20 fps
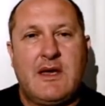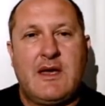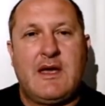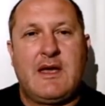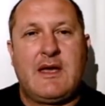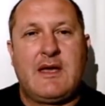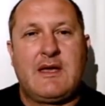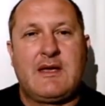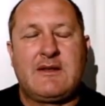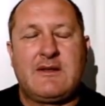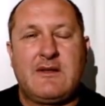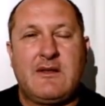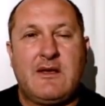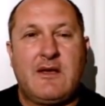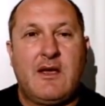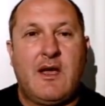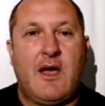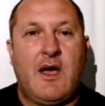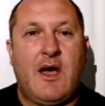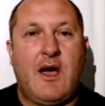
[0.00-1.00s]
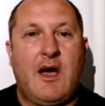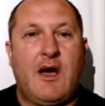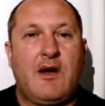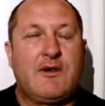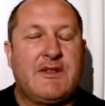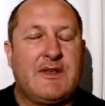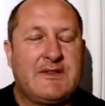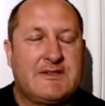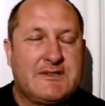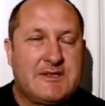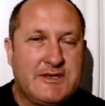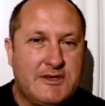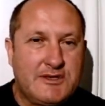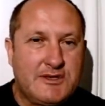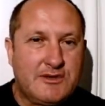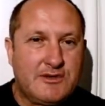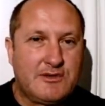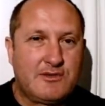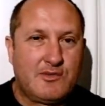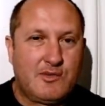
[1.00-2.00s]
and how that
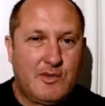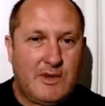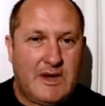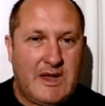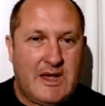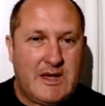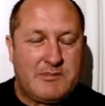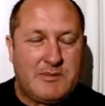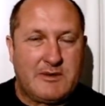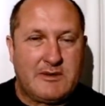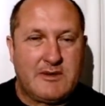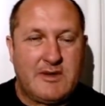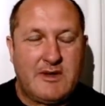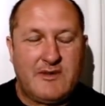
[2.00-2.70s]
session will happen.